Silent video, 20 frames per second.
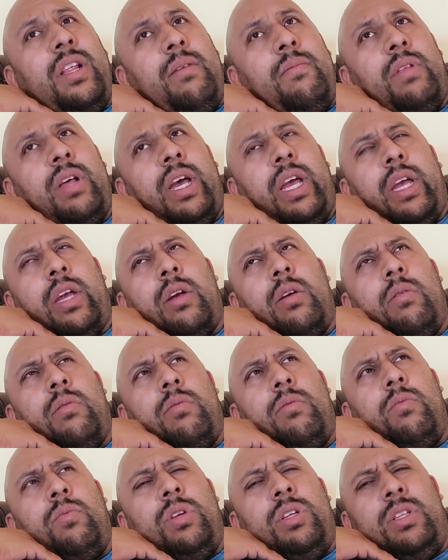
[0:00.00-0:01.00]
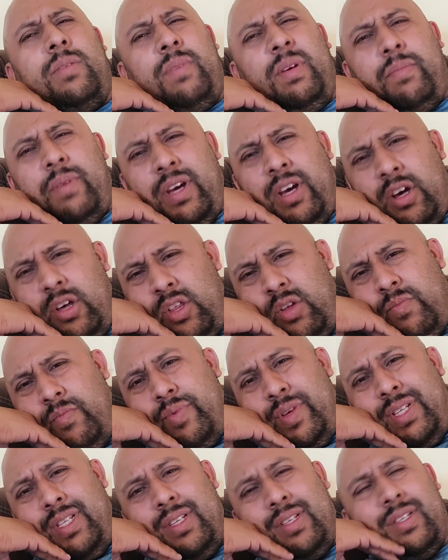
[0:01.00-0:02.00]
and I'm like, what does he mean by other
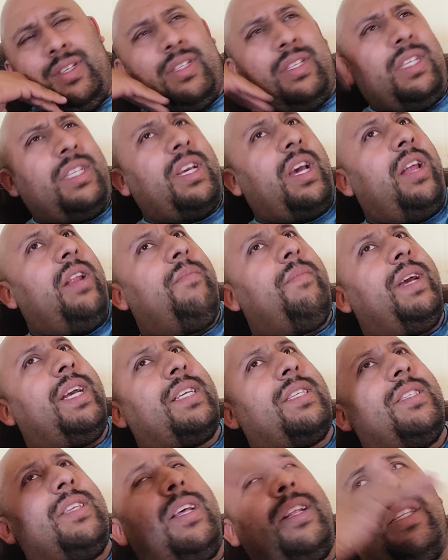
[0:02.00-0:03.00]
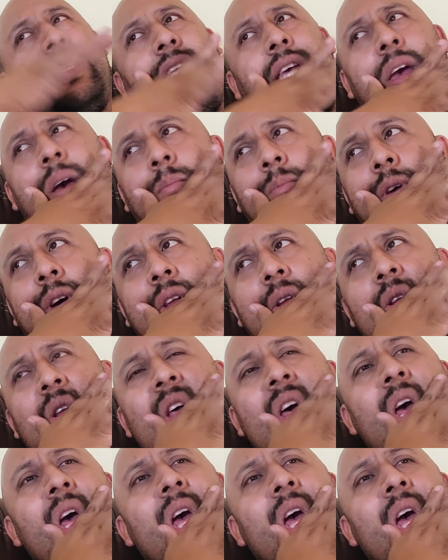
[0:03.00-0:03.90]
businesses? This kind of makes sense, yeah, but